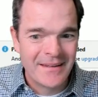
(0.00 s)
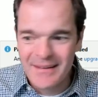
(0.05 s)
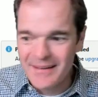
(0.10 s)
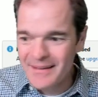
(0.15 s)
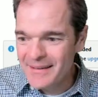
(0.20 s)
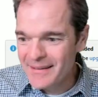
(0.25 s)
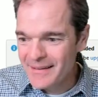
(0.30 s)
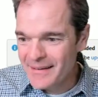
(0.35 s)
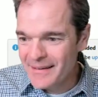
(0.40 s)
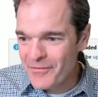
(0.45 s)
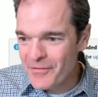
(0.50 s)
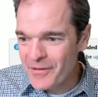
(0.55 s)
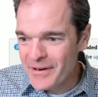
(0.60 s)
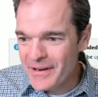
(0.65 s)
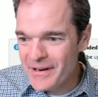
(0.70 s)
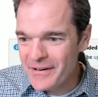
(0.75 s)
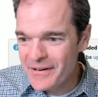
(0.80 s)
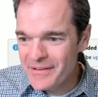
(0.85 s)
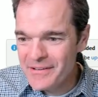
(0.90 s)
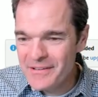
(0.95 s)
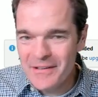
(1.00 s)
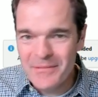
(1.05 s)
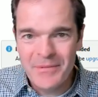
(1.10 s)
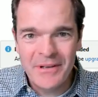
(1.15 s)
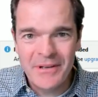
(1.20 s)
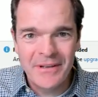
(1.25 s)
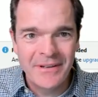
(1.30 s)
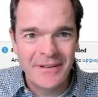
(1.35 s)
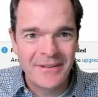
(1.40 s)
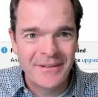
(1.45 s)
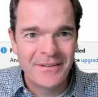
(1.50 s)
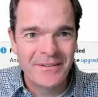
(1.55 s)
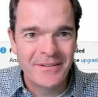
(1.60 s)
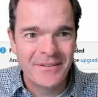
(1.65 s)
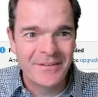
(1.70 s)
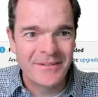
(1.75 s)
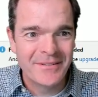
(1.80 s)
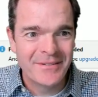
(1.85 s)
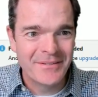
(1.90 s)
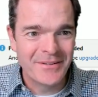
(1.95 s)
Can everyone hear and see me,
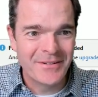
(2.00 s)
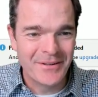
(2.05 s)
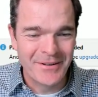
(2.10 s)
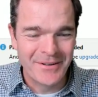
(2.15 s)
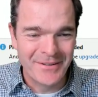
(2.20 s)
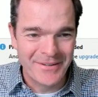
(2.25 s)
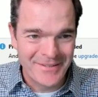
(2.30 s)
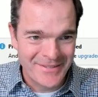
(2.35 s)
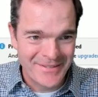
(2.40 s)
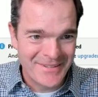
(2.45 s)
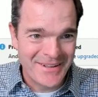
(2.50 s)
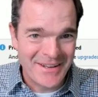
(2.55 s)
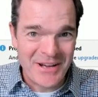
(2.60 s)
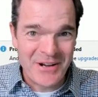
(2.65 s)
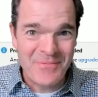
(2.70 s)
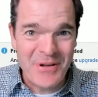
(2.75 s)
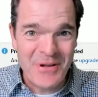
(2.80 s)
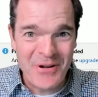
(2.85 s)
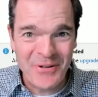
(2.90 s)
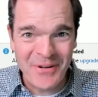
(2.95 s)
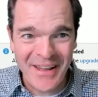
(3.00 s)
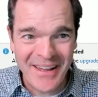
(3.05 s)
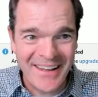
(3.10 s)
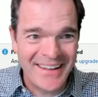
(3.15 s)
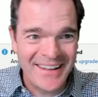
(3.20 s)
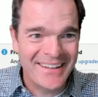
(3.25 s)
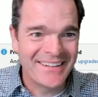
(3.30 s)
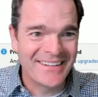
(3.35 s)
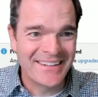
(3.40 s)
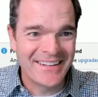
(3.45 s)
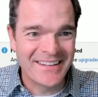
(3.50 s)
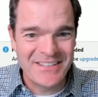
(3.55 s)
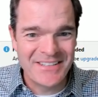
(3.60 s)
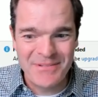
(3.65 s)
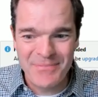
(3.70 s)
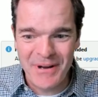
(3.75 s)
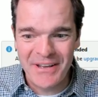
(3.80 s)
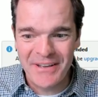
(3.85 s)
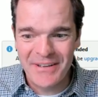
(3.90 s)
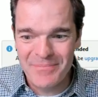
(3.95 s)
or hear me okay, and can see
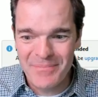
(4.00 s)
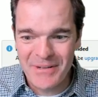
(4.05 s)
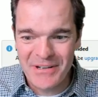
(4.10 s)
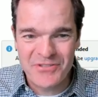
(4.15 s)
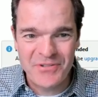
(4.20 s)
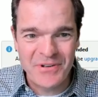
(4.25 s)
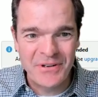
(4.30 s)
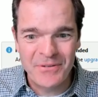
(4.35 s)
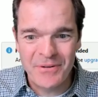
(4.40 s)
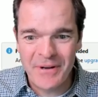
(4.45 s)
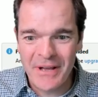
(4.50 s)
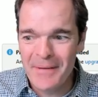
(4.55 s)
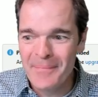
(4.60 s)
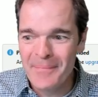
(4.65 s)
my screen okay?